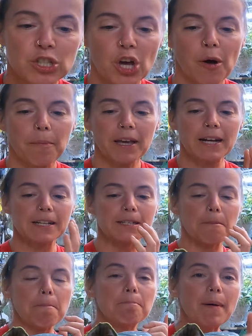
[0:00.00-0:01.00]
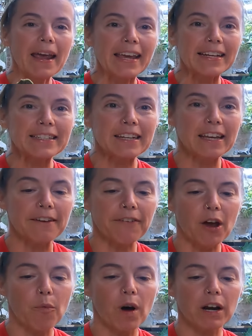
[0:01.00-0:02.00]
So I'm gonna debate if
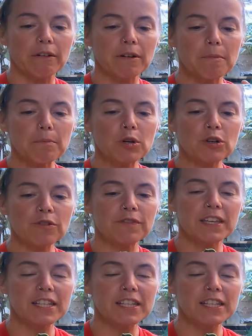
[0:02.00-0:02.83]
I wanna remove